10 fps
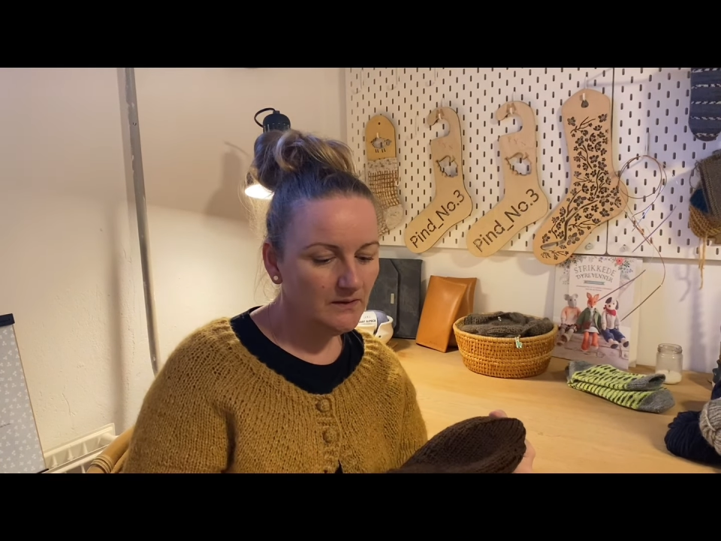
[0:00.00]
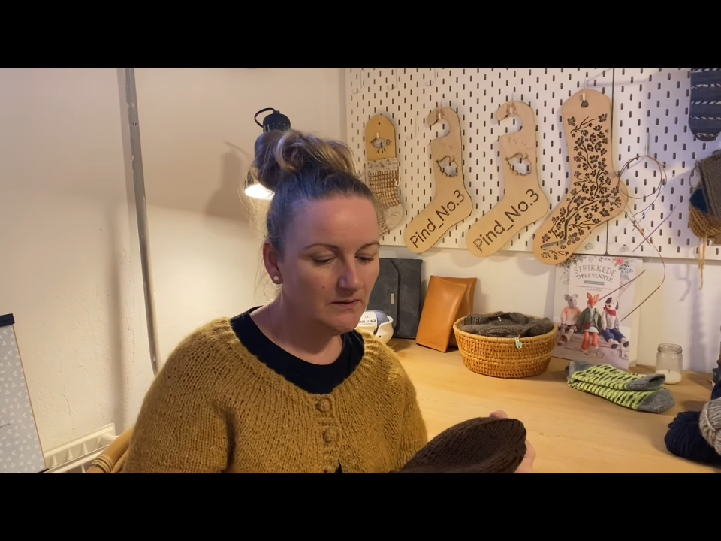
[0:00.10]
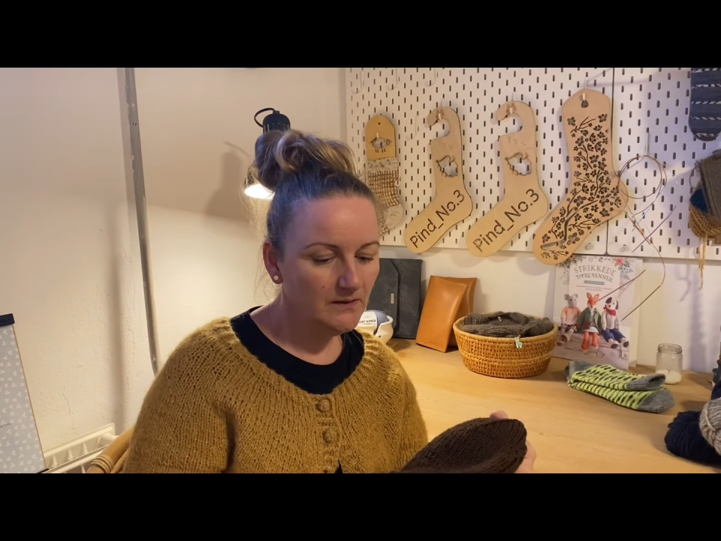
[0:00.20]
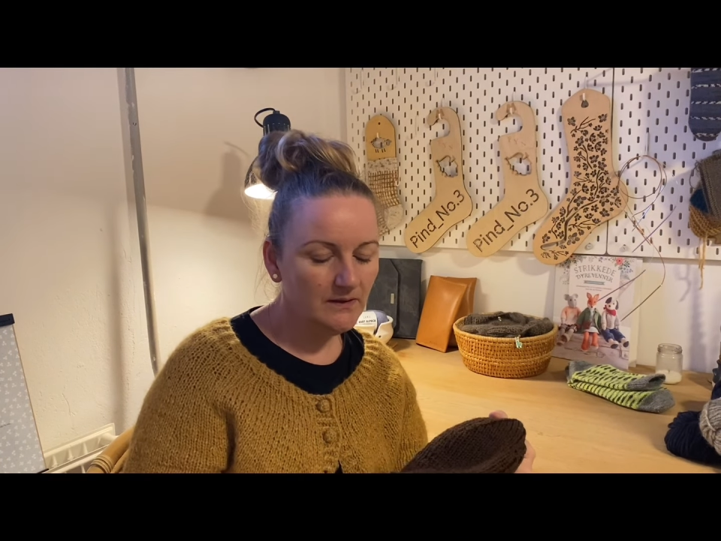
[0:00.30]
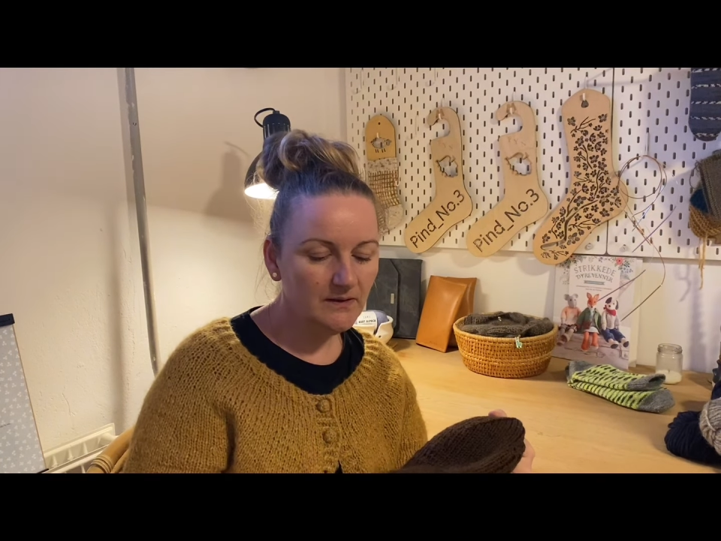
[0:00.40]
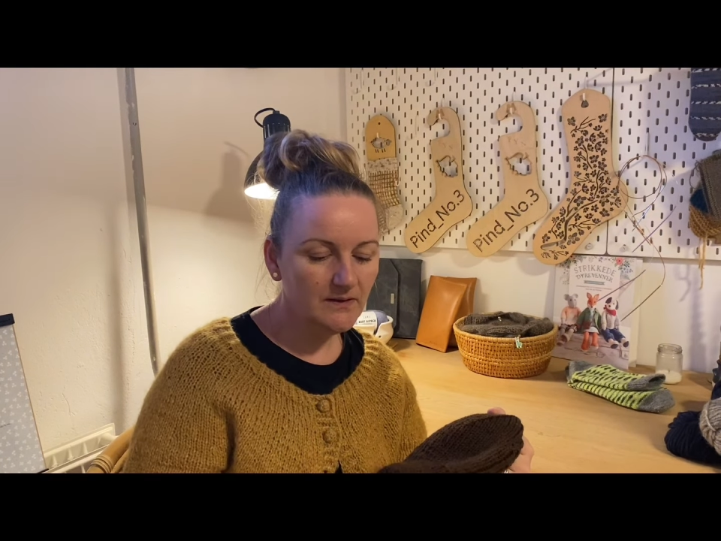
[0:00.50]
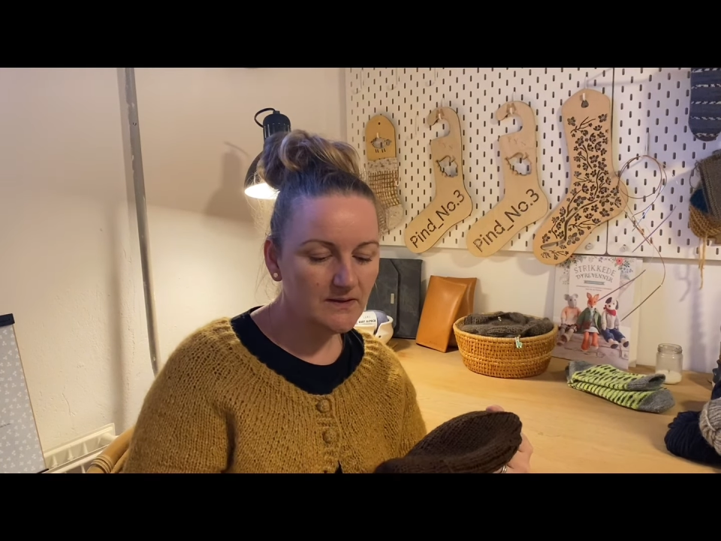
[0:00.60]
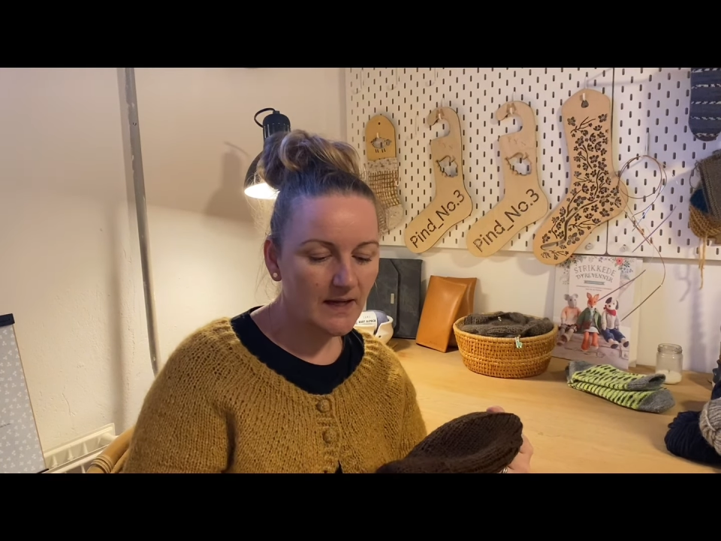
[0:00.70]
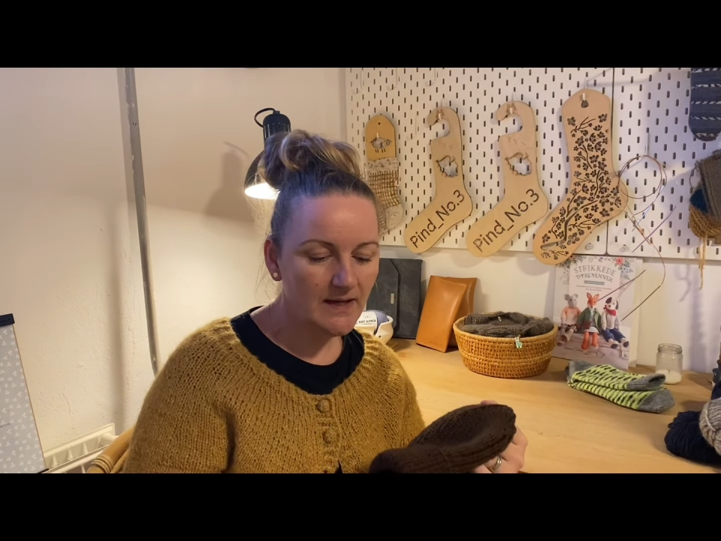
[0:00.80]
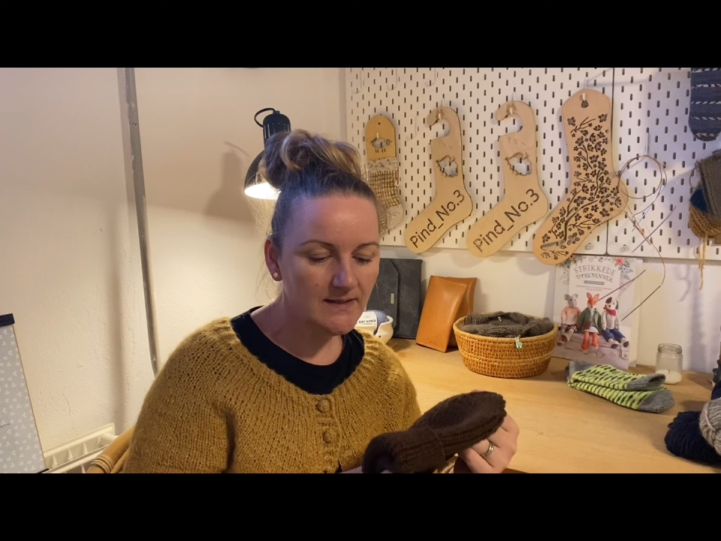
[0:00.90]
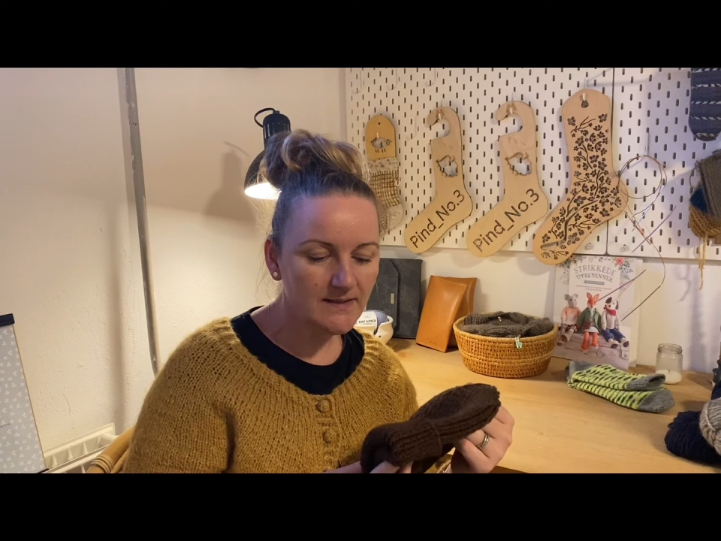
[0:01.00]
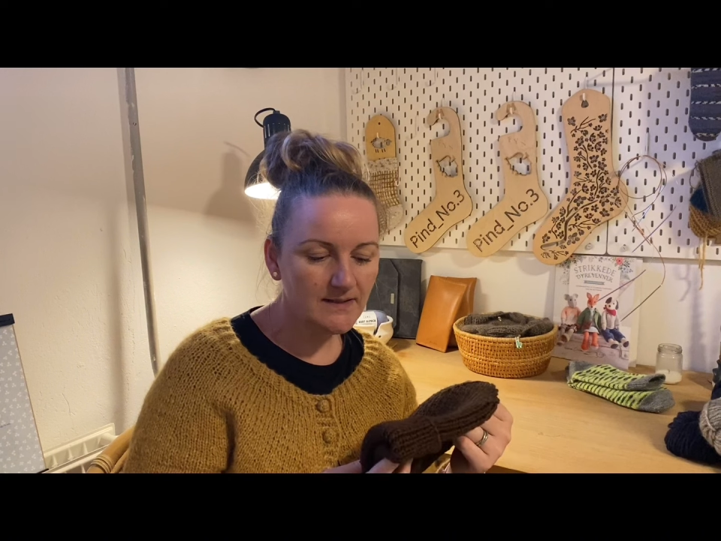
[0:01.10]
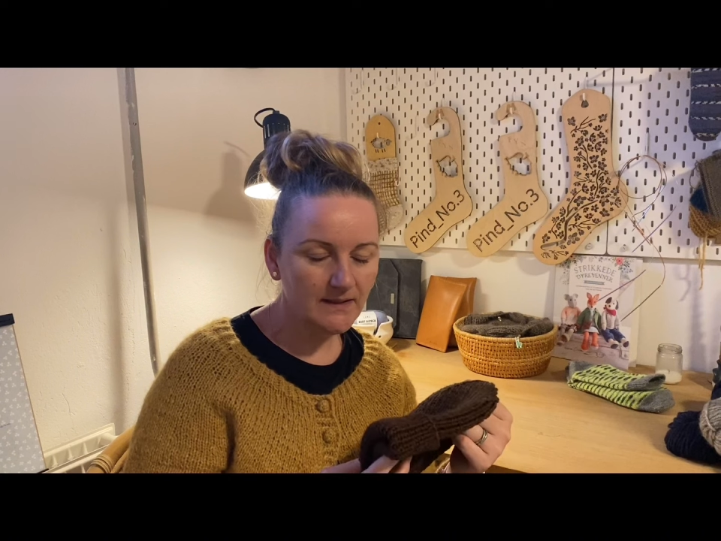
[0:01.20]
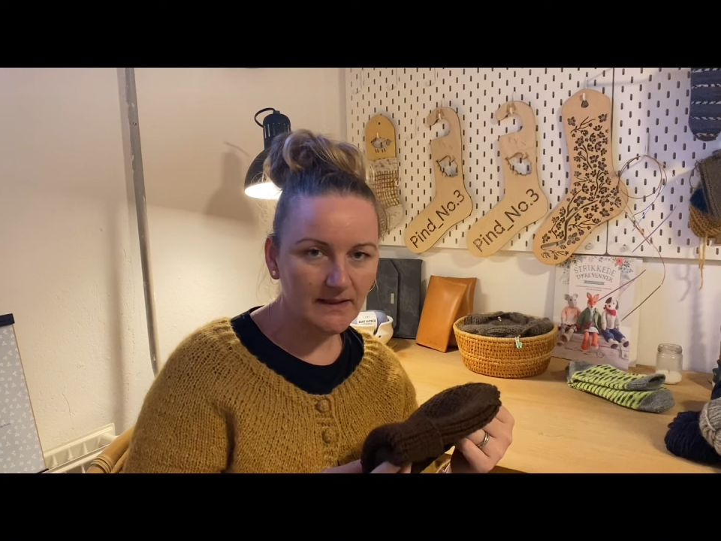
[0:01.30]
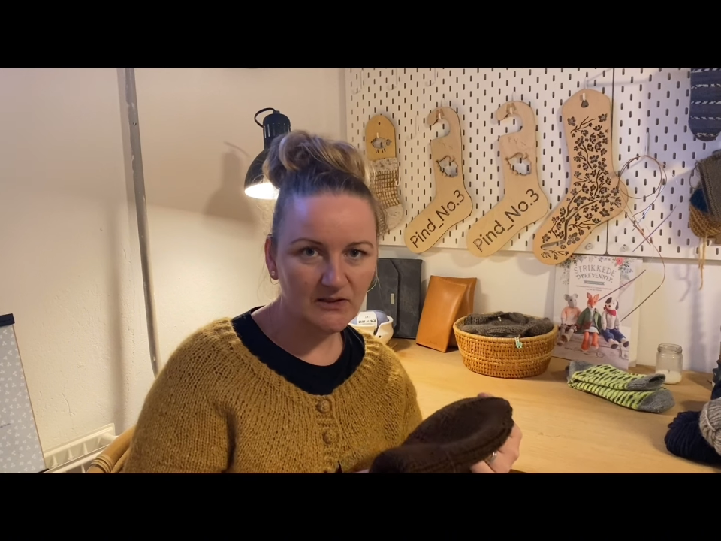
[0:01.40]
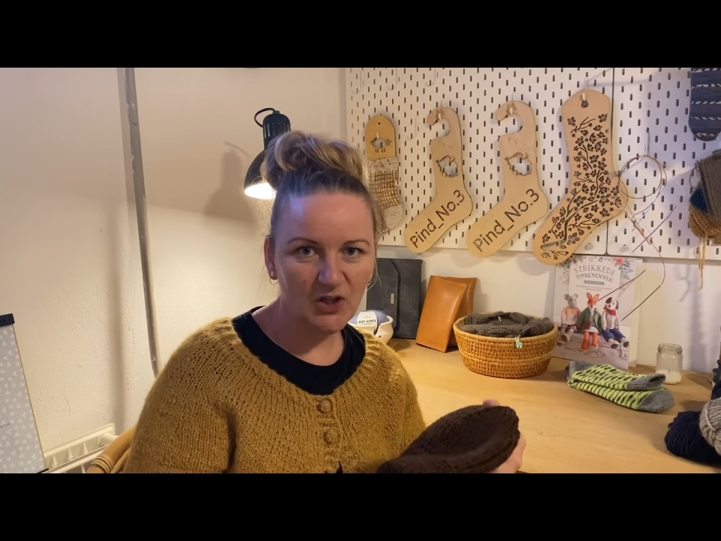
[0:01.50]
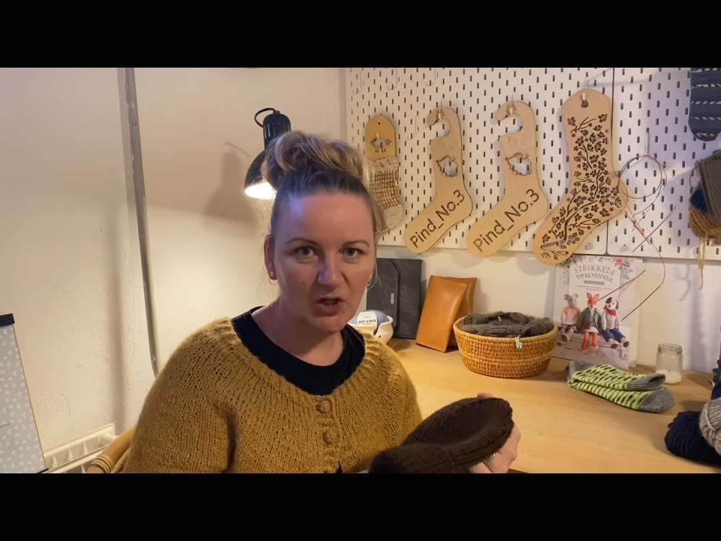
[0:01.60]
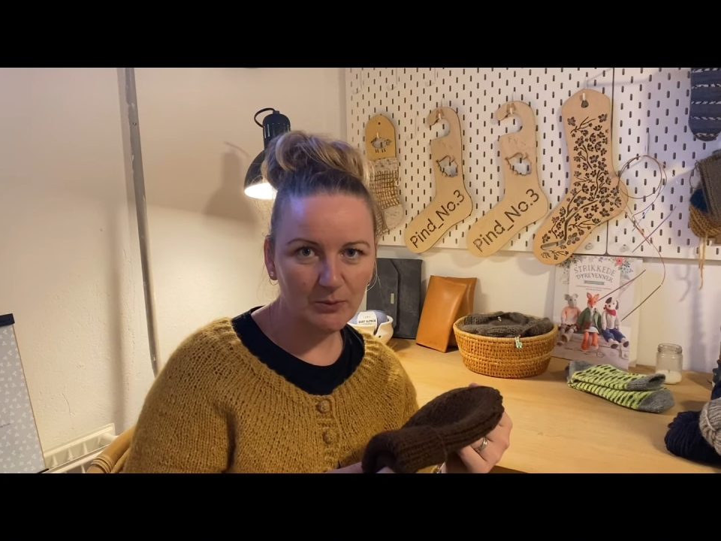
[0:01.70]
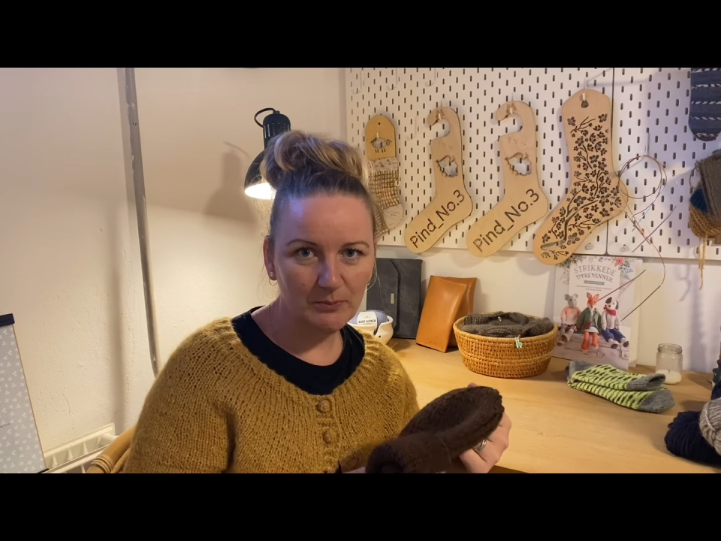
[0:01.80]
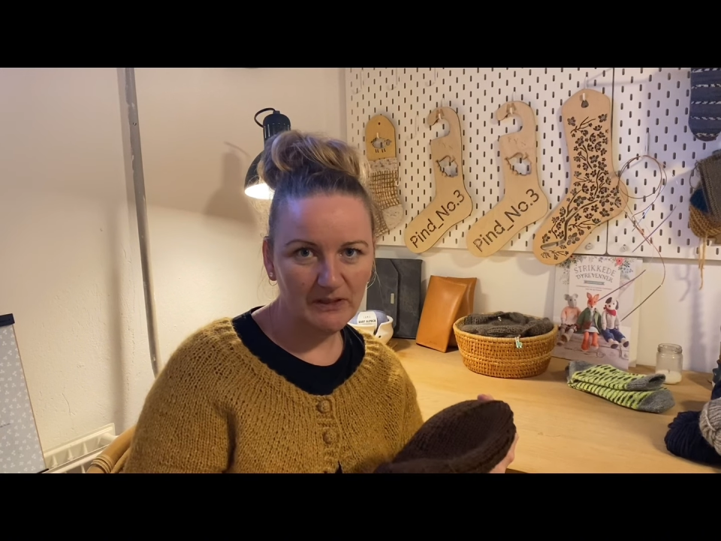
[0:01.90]
and the size
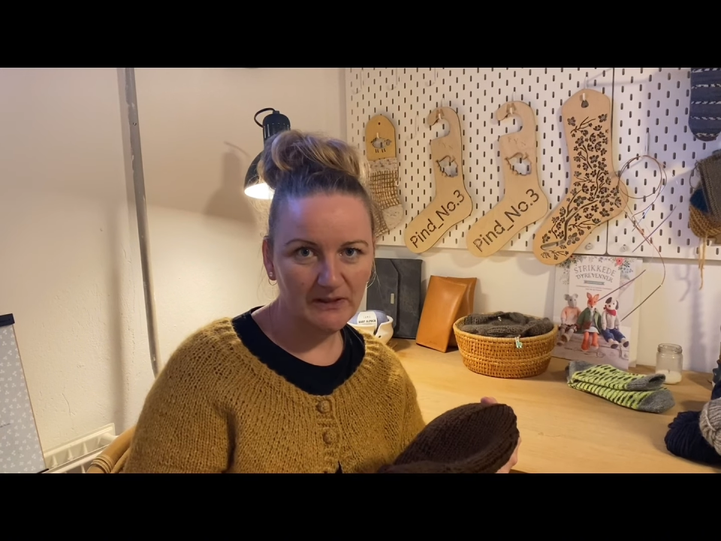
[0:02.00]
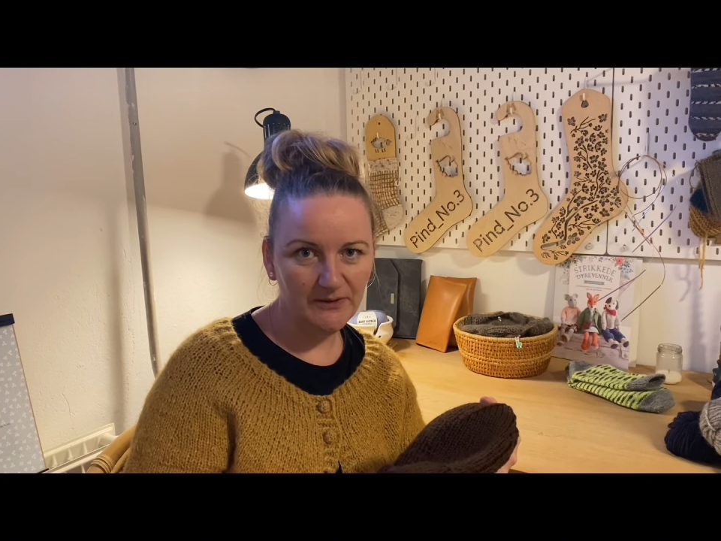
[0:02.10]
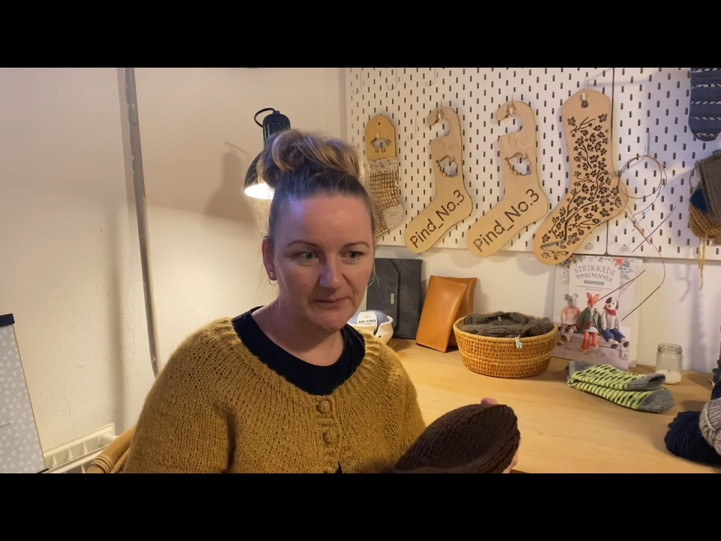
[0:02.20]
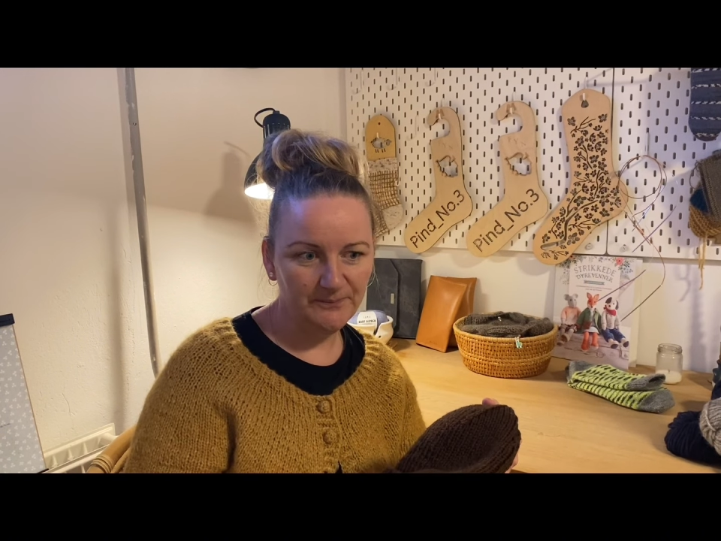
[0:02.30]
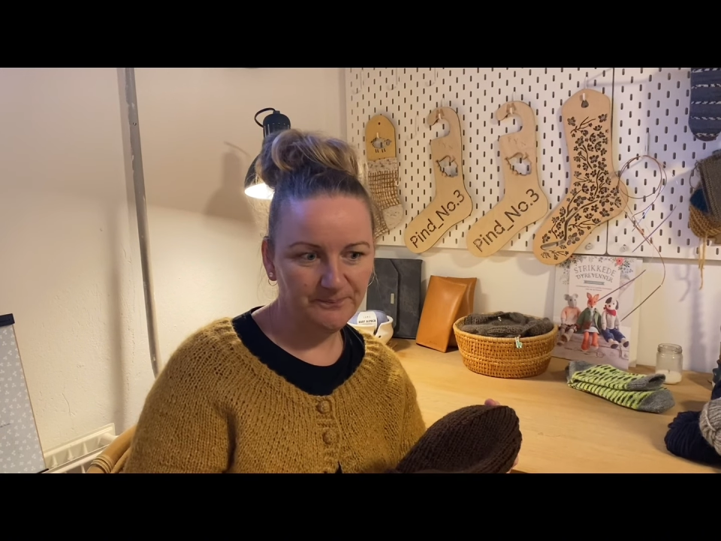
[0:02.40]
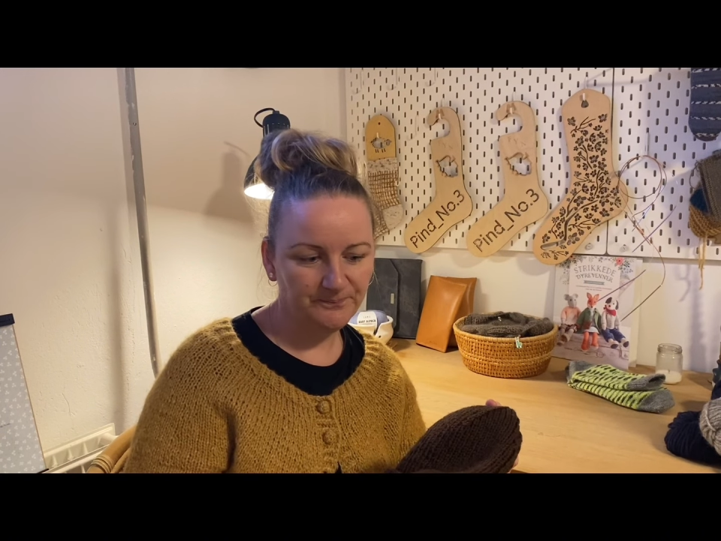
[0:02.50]
adult medium.